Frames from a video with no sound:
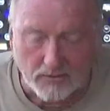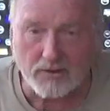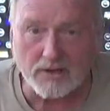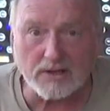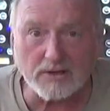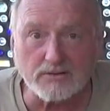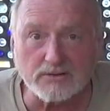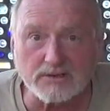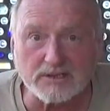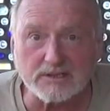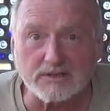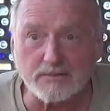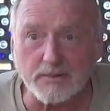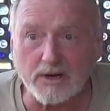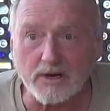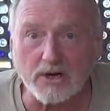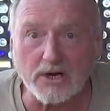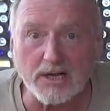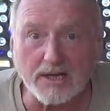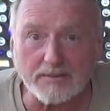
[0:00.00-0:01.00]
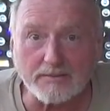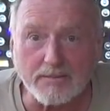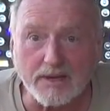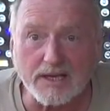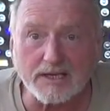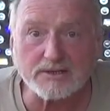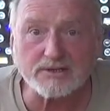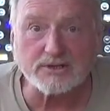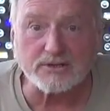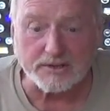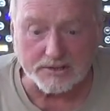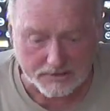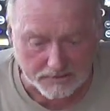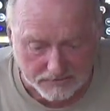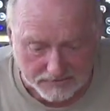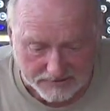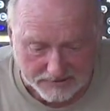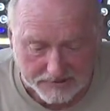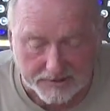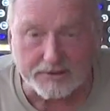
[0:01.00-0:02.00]
you can use it to marinate meats, you can
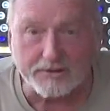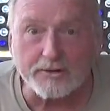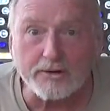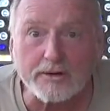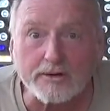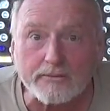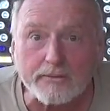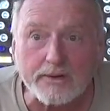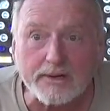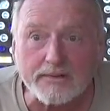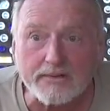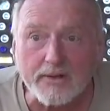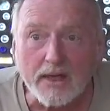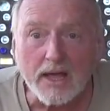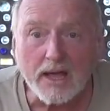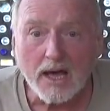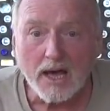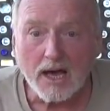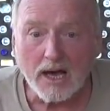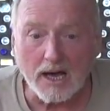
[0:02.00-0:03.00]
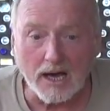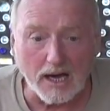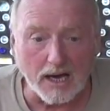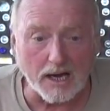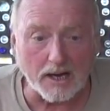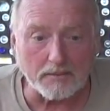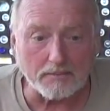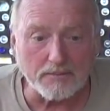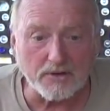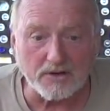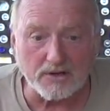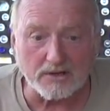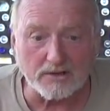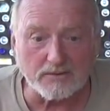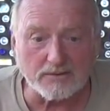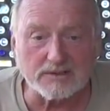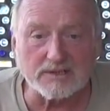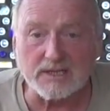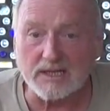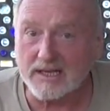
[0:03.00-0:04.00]
use it to cook with, um, you can
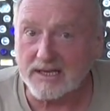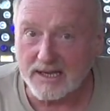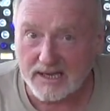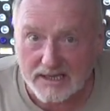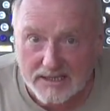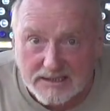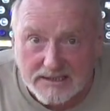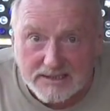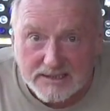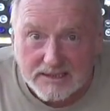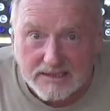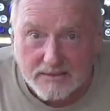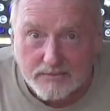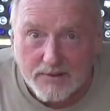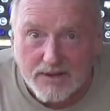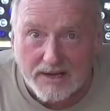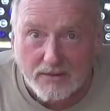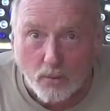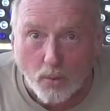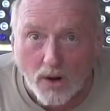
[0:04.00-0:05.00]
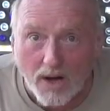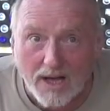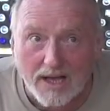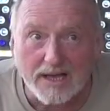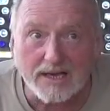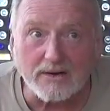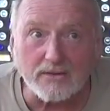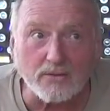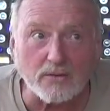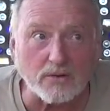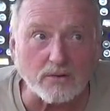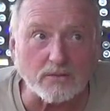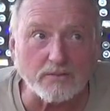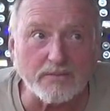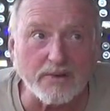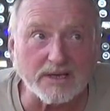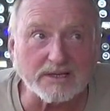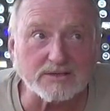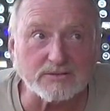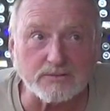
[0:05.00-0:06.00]
use it, like I said, to make wine or
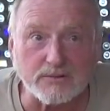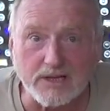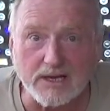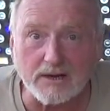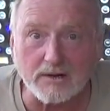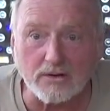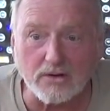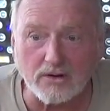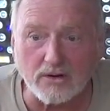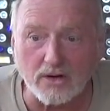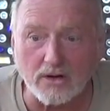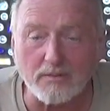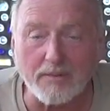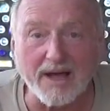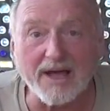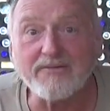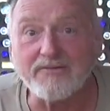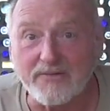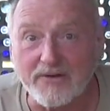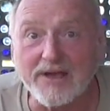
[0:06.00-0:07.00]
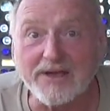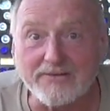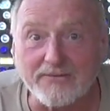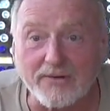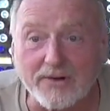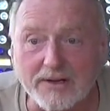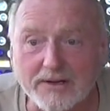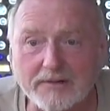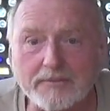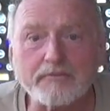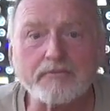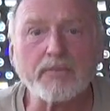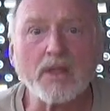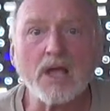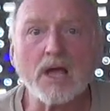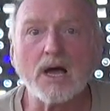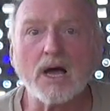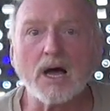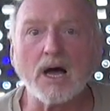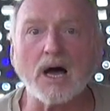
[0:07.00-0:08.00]
mix with alcohol, my favorite.
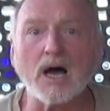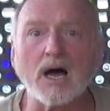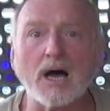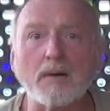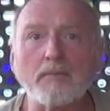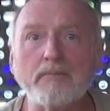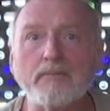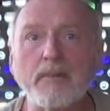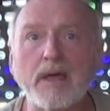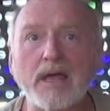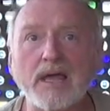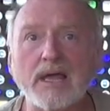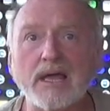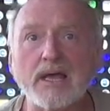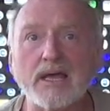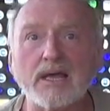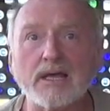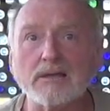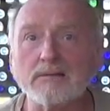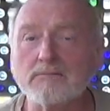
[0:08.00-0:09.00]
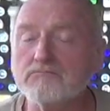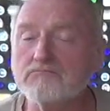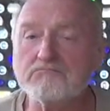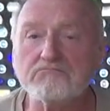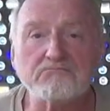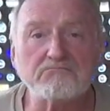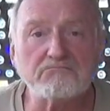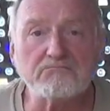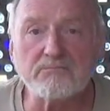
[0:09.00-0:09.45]
Um, and